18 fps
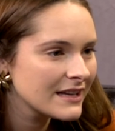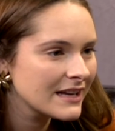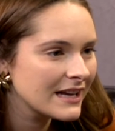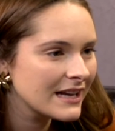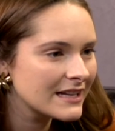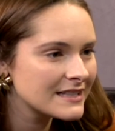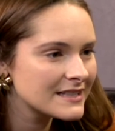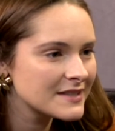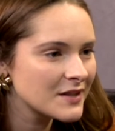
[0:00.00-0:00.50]

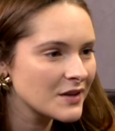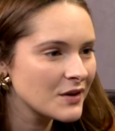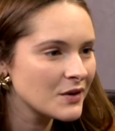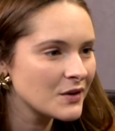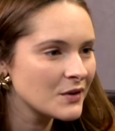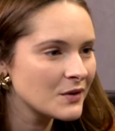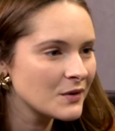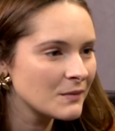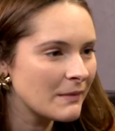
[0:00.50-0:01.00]
And
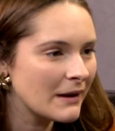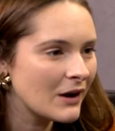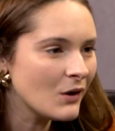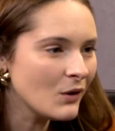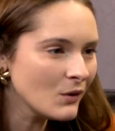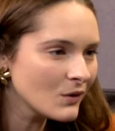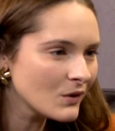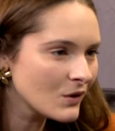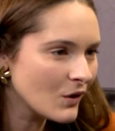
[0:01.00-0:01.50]
so my
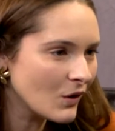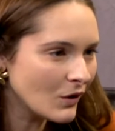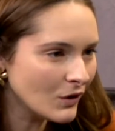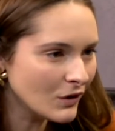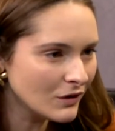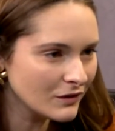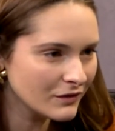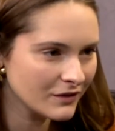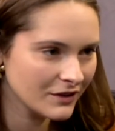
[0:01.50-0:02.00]
whole
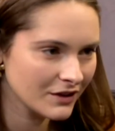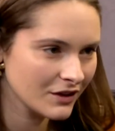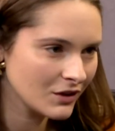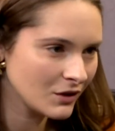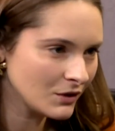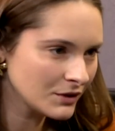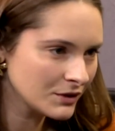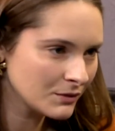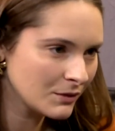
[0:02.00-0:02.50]
goal for the
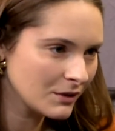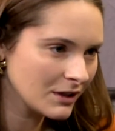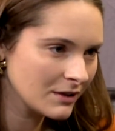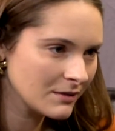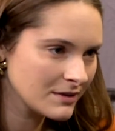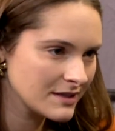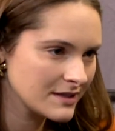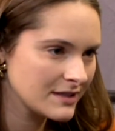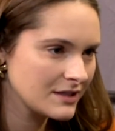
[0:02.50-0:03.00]
Gold Award
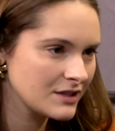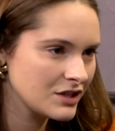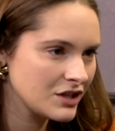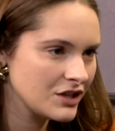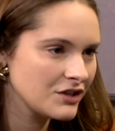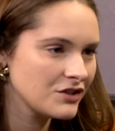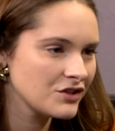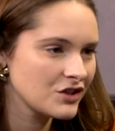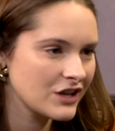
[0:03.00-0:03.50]
was to
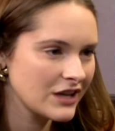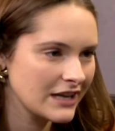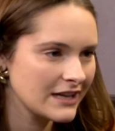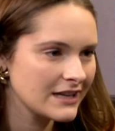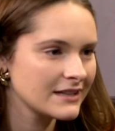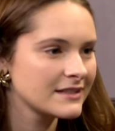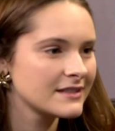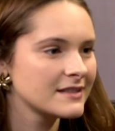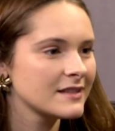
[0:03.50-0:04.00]
teach
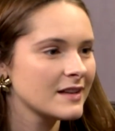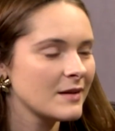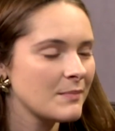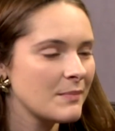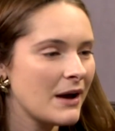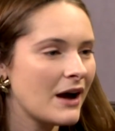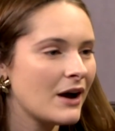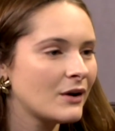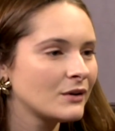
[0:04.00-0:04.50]
kids
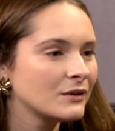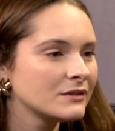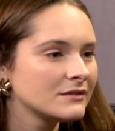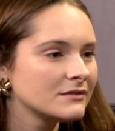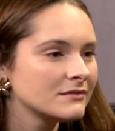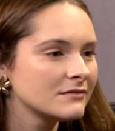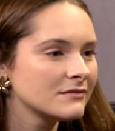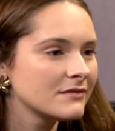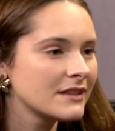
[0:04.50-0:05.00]
about
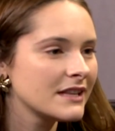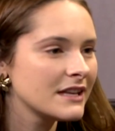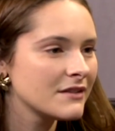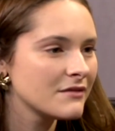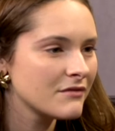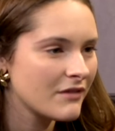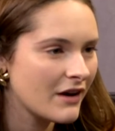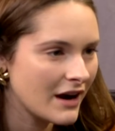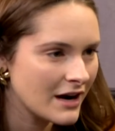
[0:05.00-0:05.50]
the
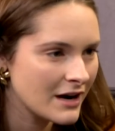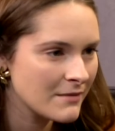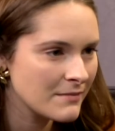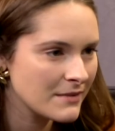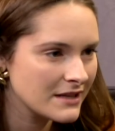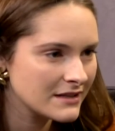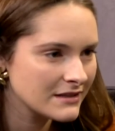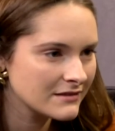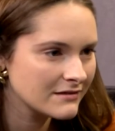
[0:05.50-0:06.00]

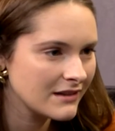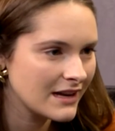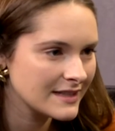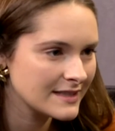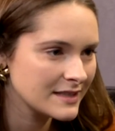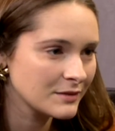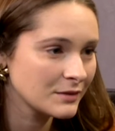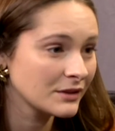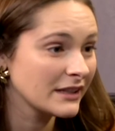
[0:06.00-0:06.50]
environment
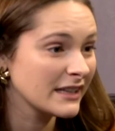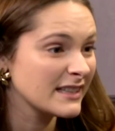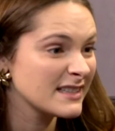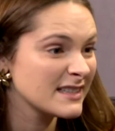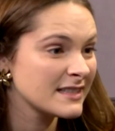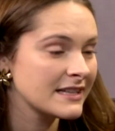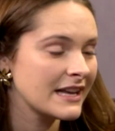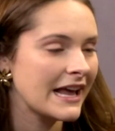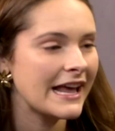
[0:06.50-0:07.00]
as it
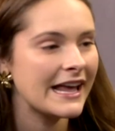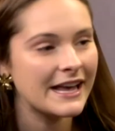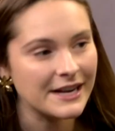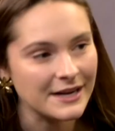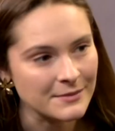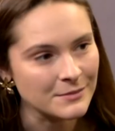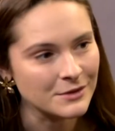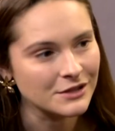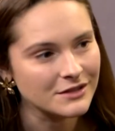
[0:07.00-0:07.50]
relates to
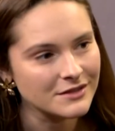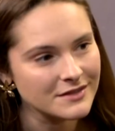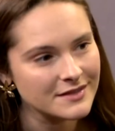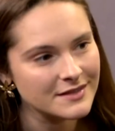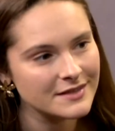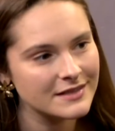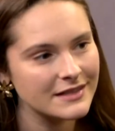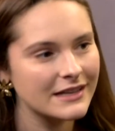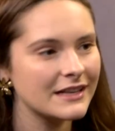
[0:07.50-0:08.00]

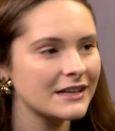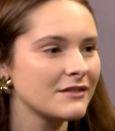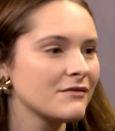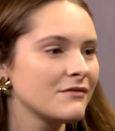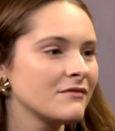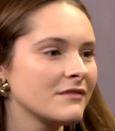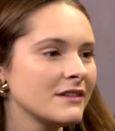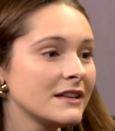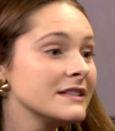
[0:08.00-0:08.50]
animals
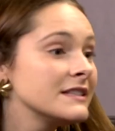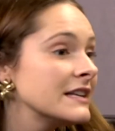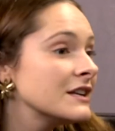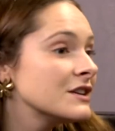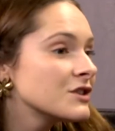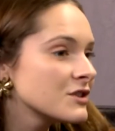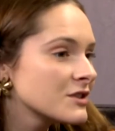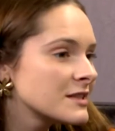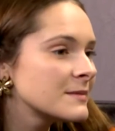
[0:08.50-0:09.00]
and
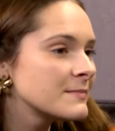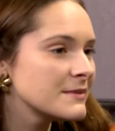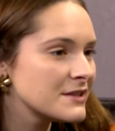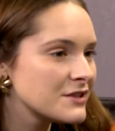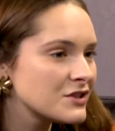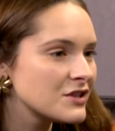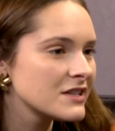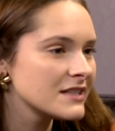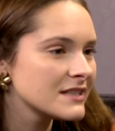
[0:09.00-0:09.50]
endangered
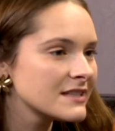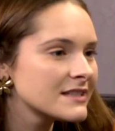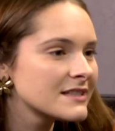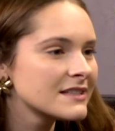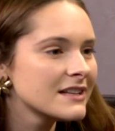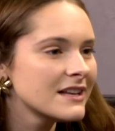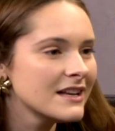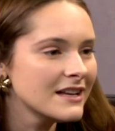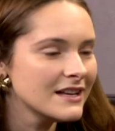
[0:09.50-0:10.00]

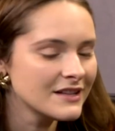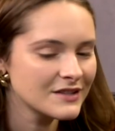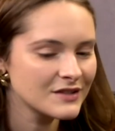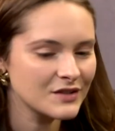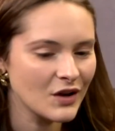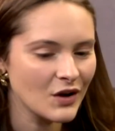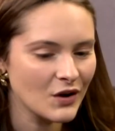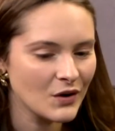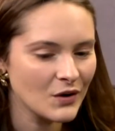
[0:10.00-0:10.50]
species.
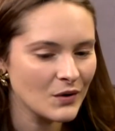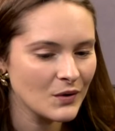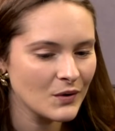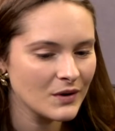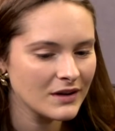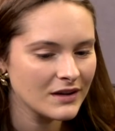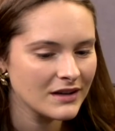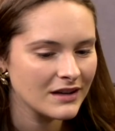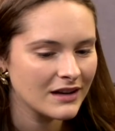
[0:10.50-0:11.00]

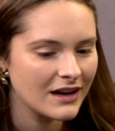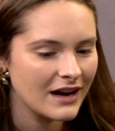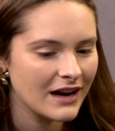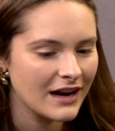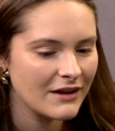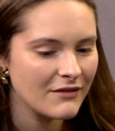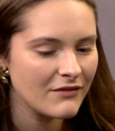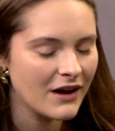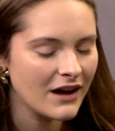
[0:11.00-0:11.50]
So
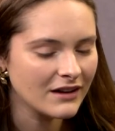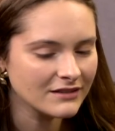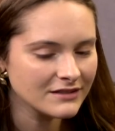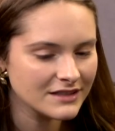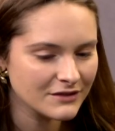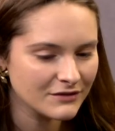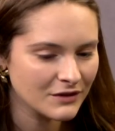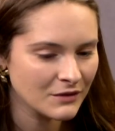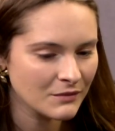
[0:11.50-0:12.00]
I
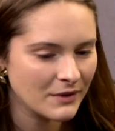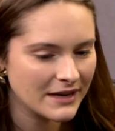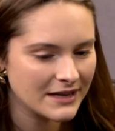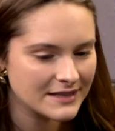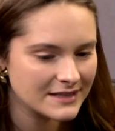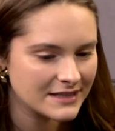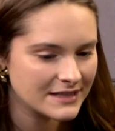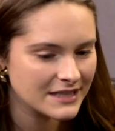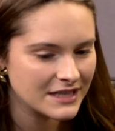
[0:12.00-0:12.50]
found different
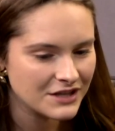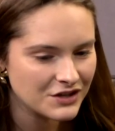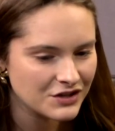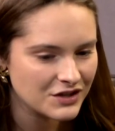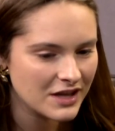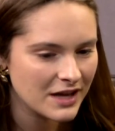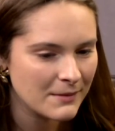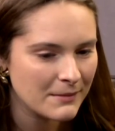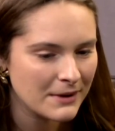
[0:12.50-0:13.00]
ways to
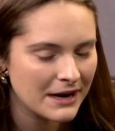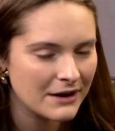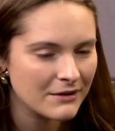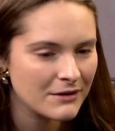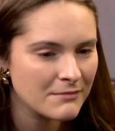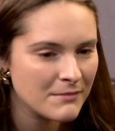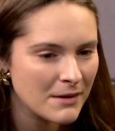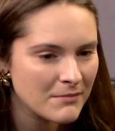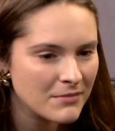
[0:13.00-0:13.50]
teach them, and I
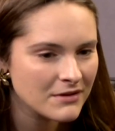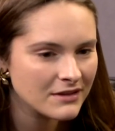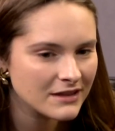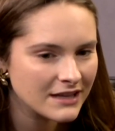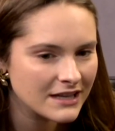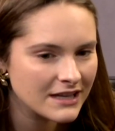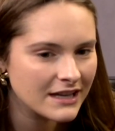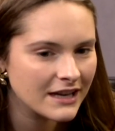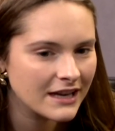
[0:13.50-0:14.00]
remember
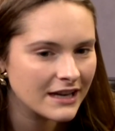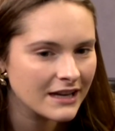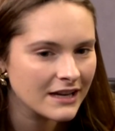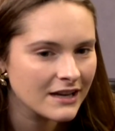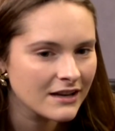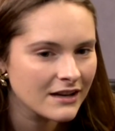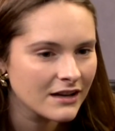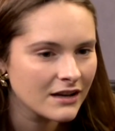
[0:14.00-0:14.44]
thinking,